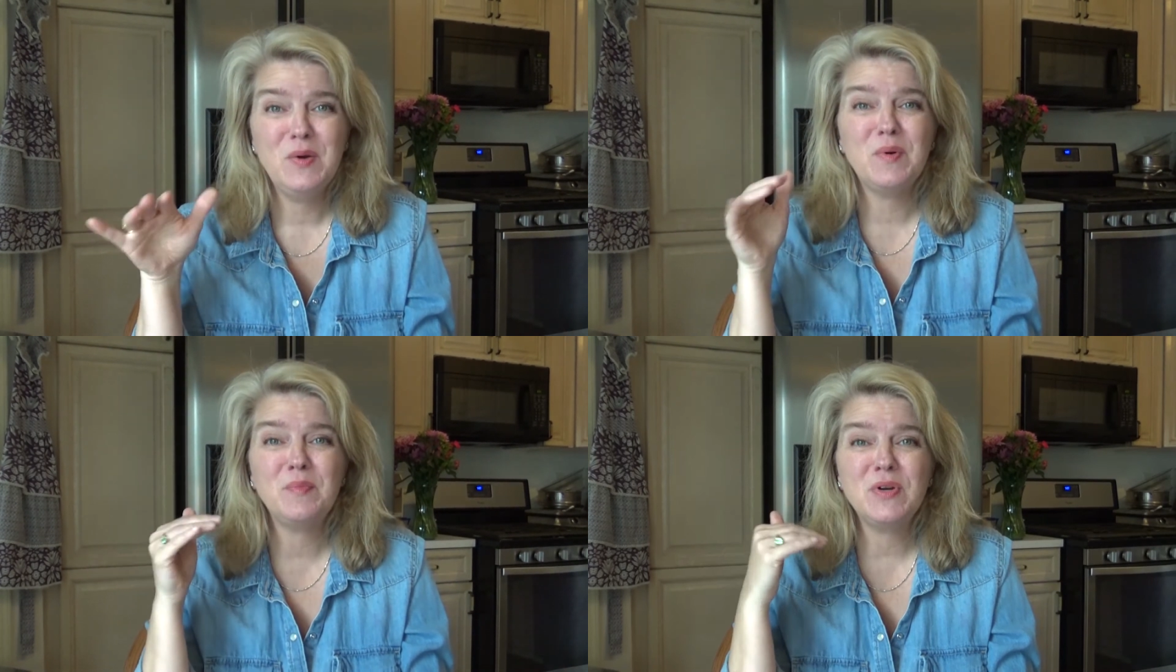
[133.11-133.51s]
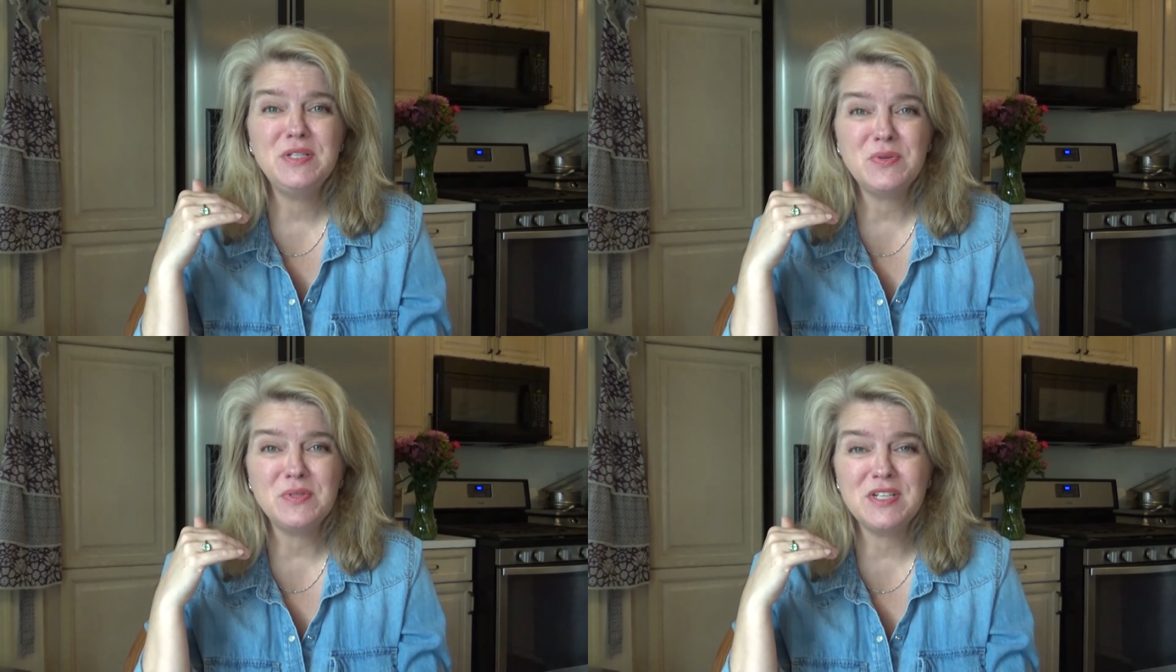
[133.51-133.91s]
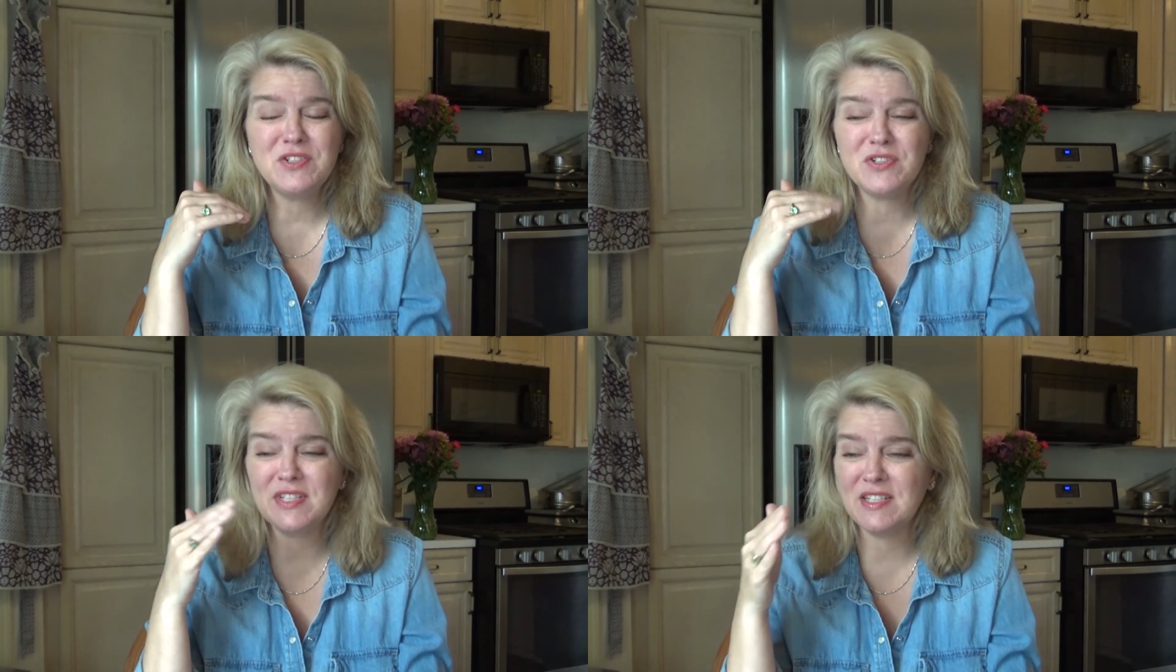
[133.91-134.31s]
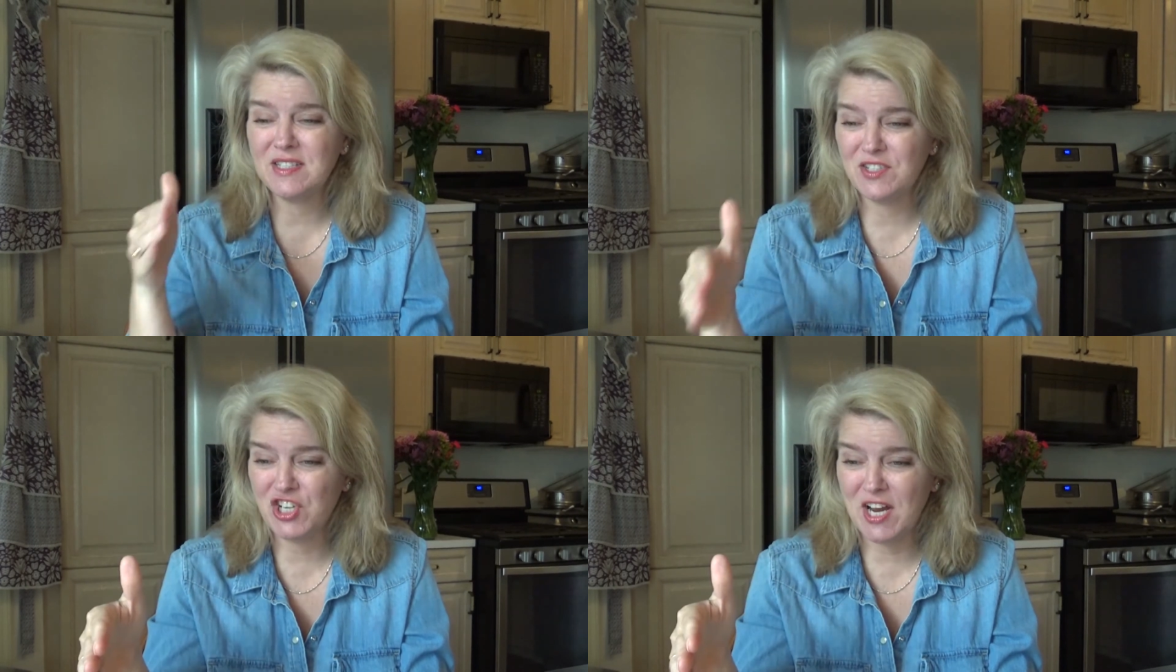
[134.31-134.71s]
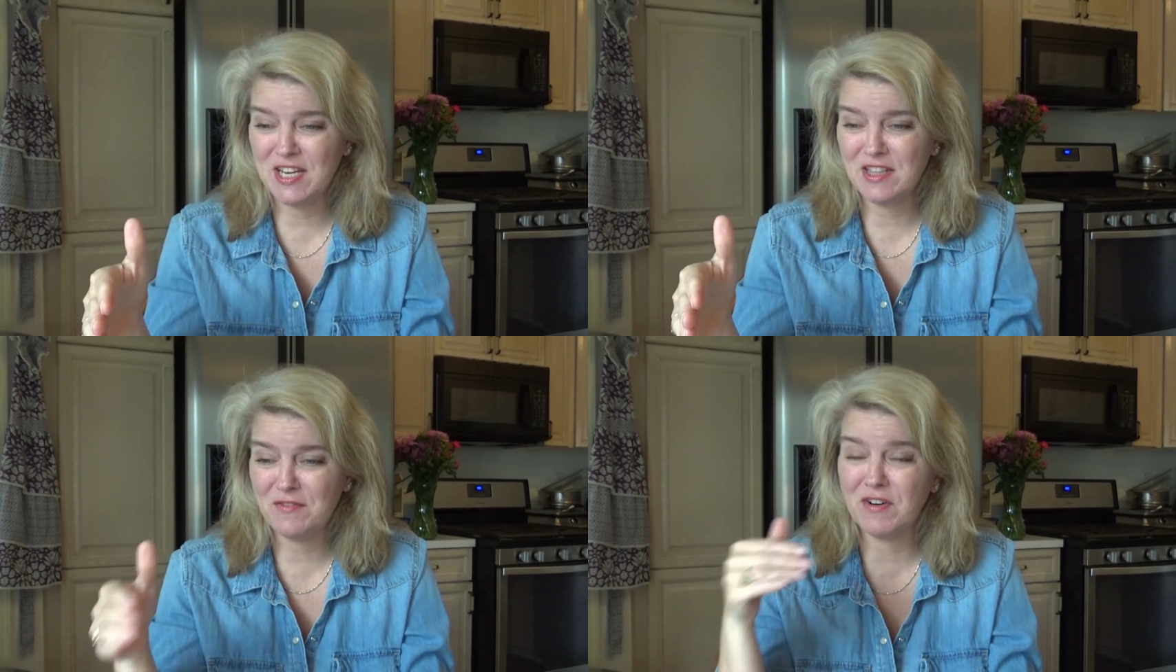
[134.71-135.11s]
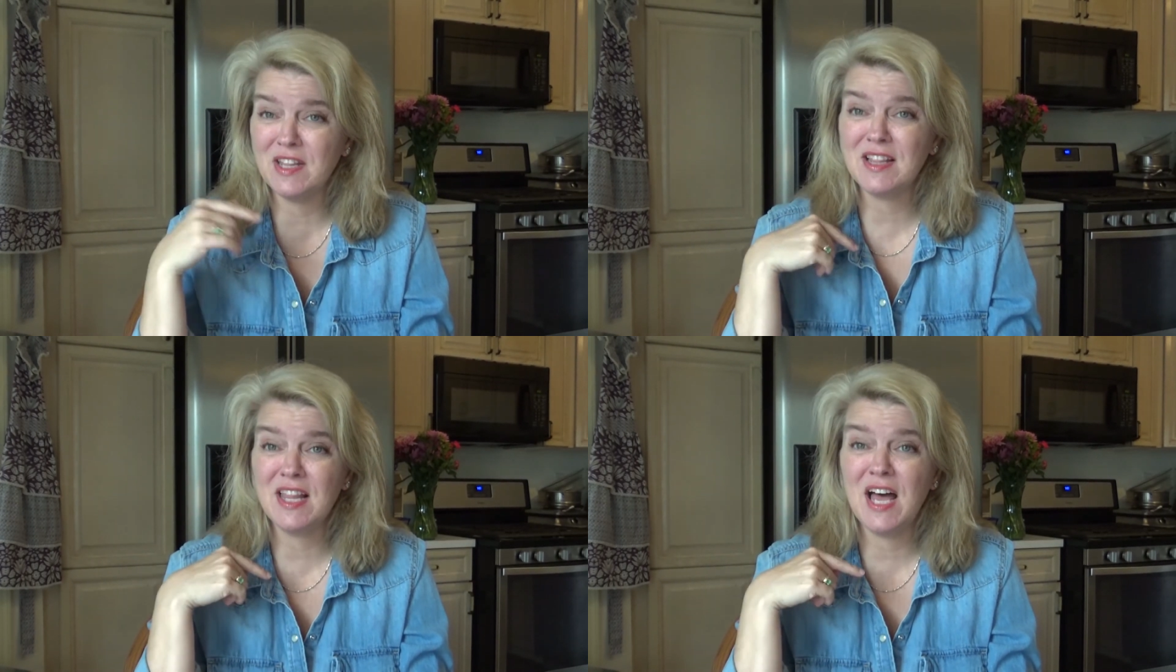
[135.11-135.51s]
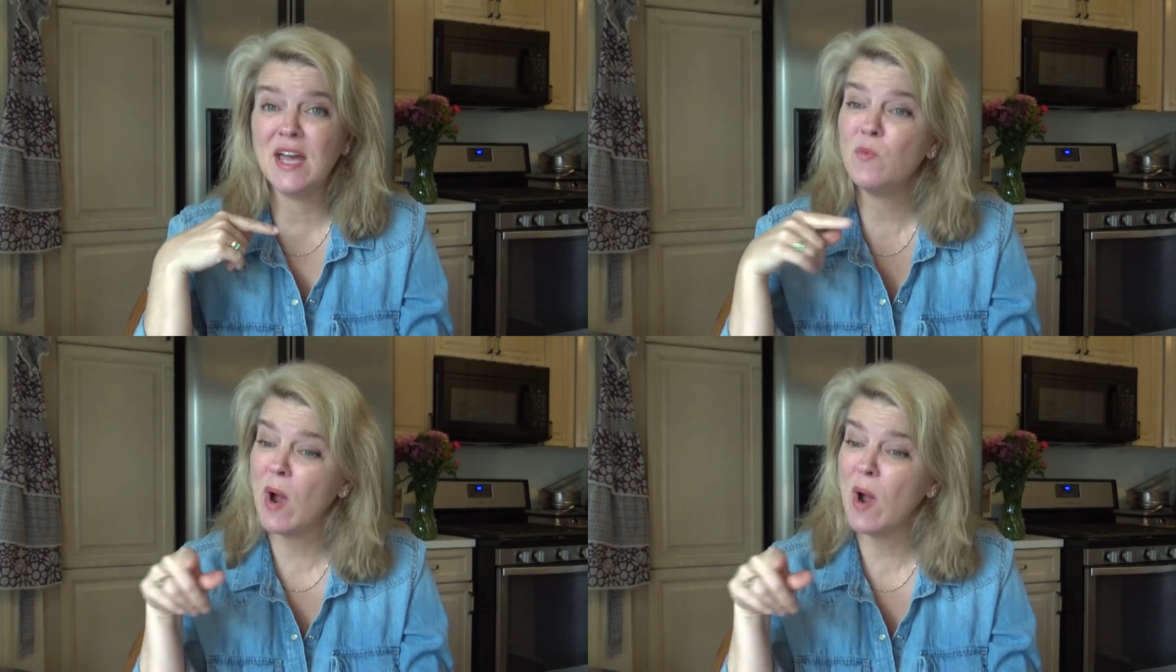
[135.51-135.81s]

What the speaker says: When preschool teacher says to Johnny at the front of the line,